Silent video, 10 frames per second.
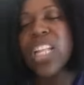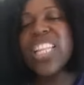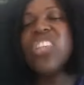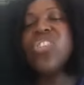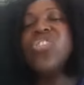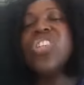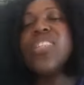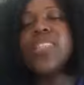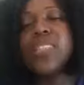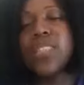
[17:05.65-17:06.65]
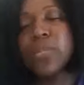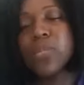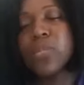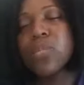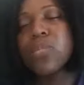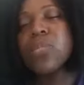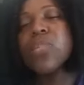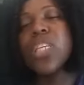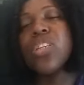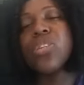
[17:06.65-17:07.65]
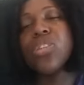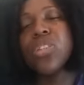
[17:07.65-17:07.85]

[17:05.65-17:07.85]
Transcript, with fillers: Thank you, Jesus. Thank you,